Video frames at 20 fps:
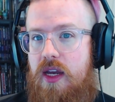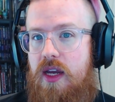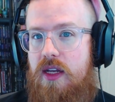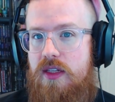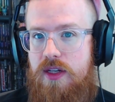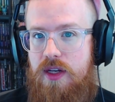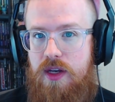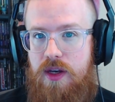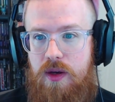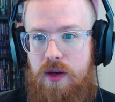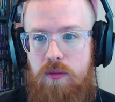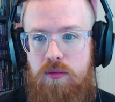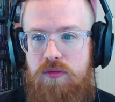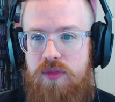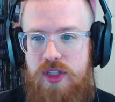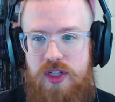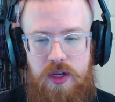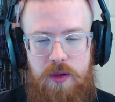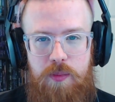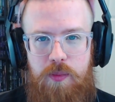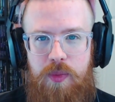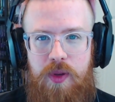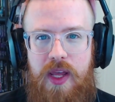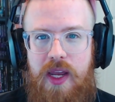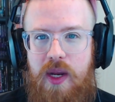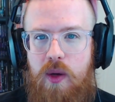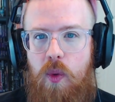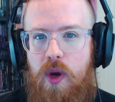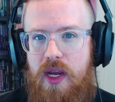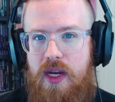It's just a
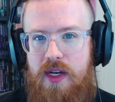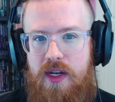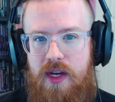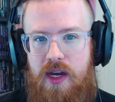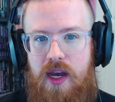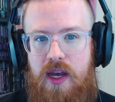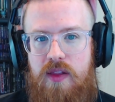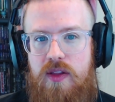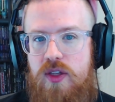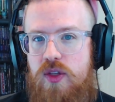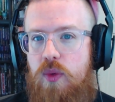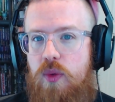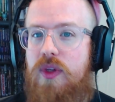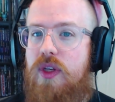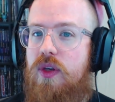plain white die that's only